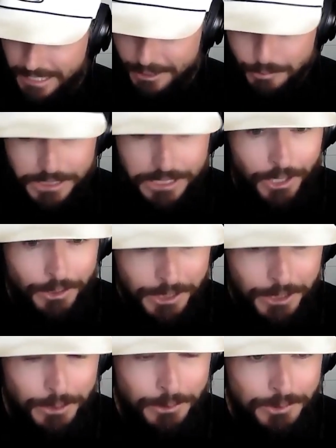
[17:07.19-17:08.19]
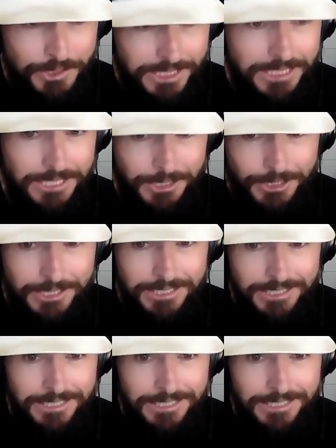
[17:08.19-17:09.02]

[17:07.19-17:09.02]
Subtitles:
as we all know, sitting here,